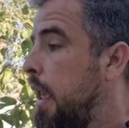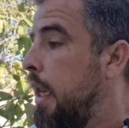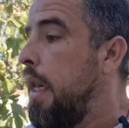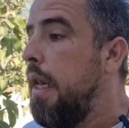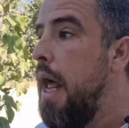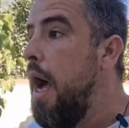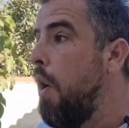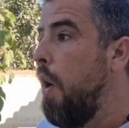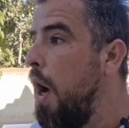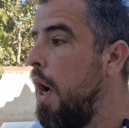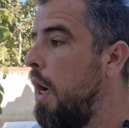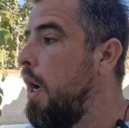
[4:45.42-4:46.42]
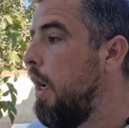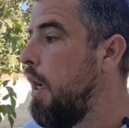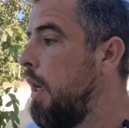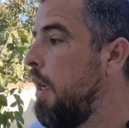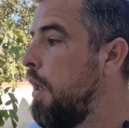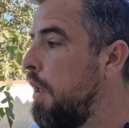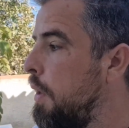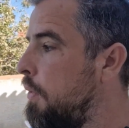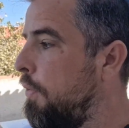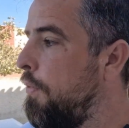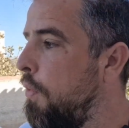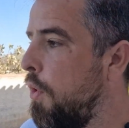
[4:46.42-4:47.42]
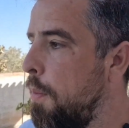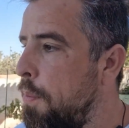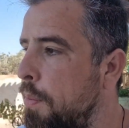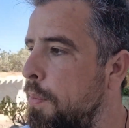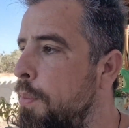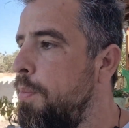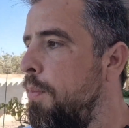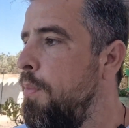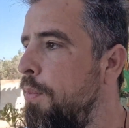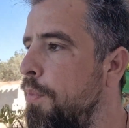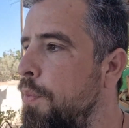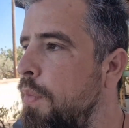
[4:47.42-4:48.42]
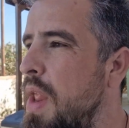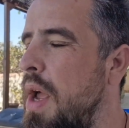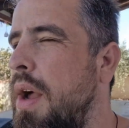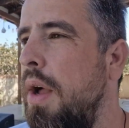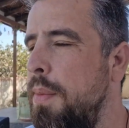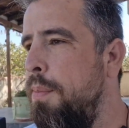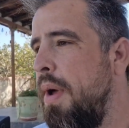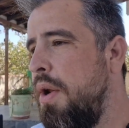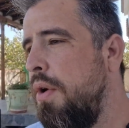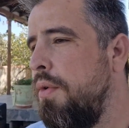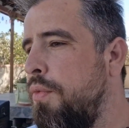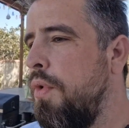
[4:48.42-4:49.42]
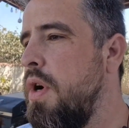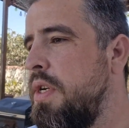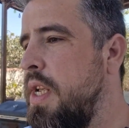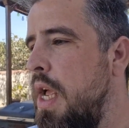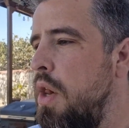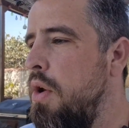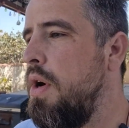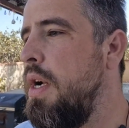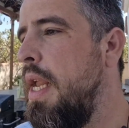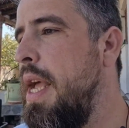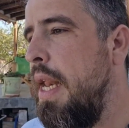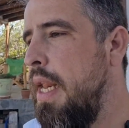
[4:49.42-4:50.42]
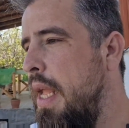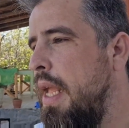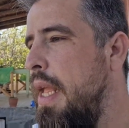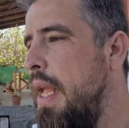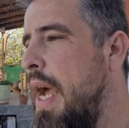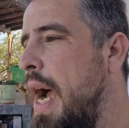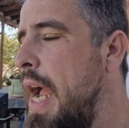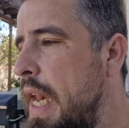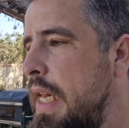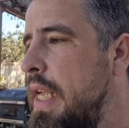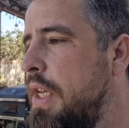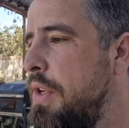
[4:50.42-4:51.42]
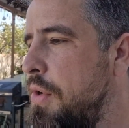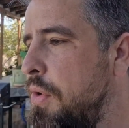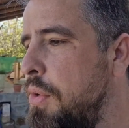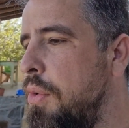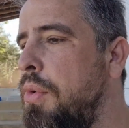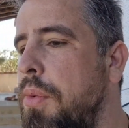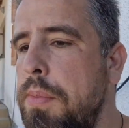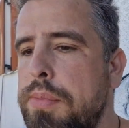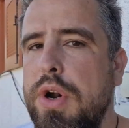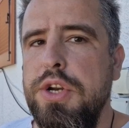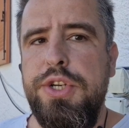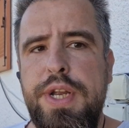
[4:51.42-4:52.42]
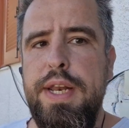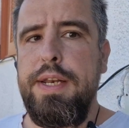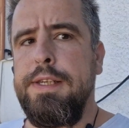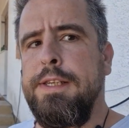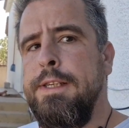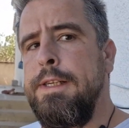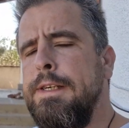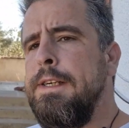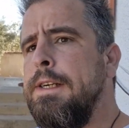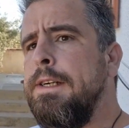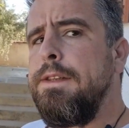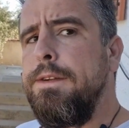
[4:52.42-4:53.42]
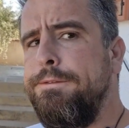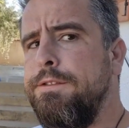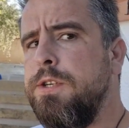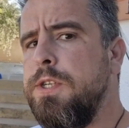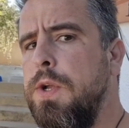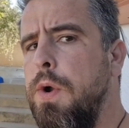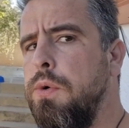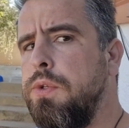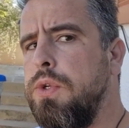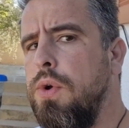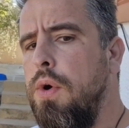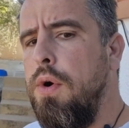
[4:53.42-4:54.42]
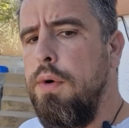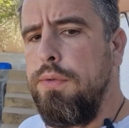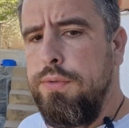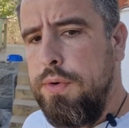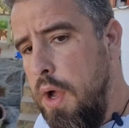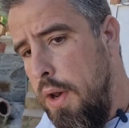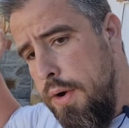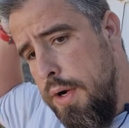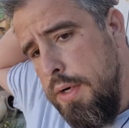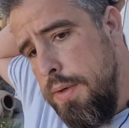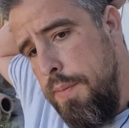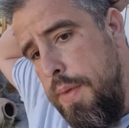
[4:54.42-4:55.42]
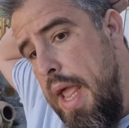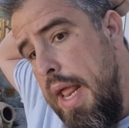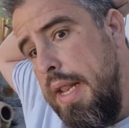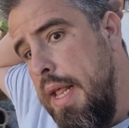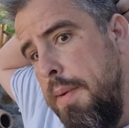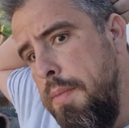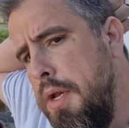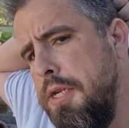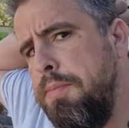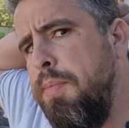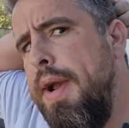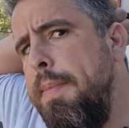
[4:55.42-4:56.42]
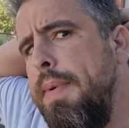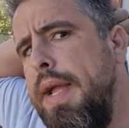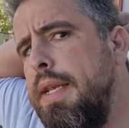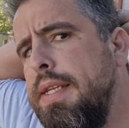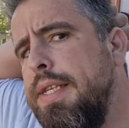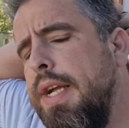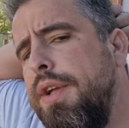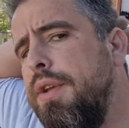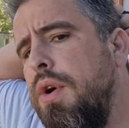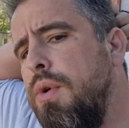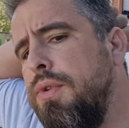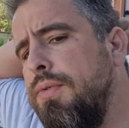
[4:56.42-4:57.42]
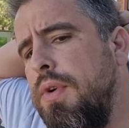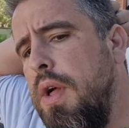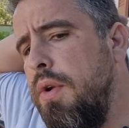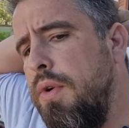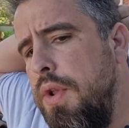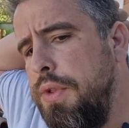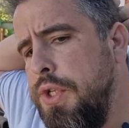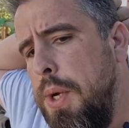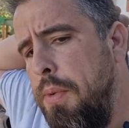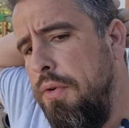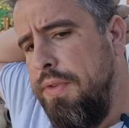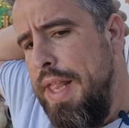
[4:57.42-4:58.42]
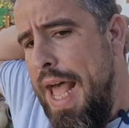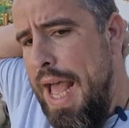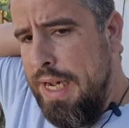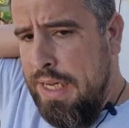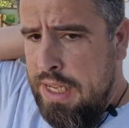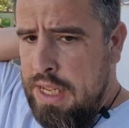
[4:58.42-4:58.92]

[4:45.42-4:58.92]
Now, for better or worse, I learned that I need to brush in the first coat of color, and then I'm going to spray paint the second coat of color on top of that,